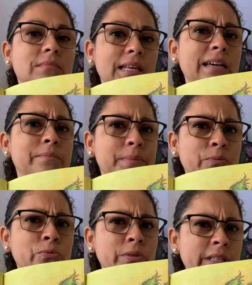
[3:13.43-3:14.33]
That could be
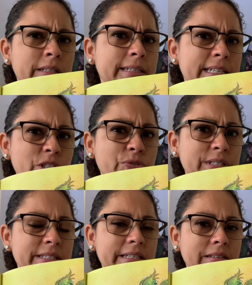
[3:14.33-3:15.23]
really
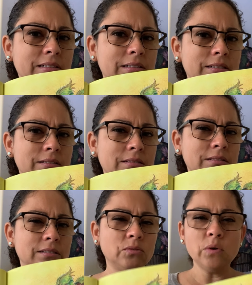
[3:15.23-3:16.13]
interesting, huh?
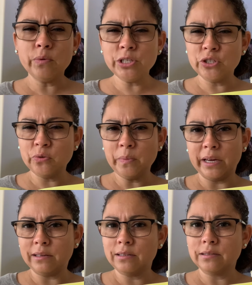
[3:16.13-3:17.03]
What would you
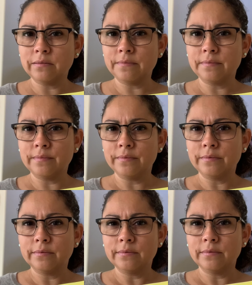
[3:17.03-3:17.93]
make?
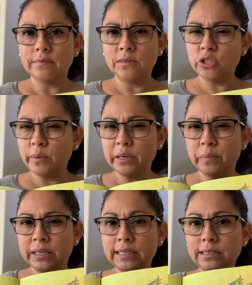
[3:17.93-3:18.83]
Could you make a
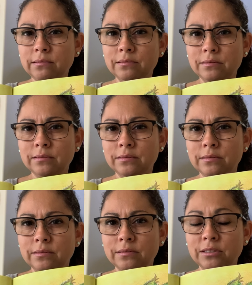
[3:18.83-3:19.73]
bunny?
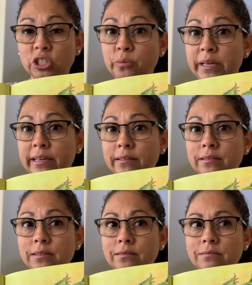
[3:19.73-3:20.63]
Could you make
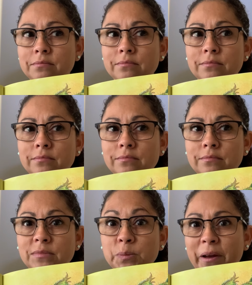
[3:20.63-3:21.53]

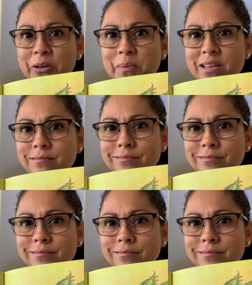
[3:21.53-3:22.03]
Spider-Man?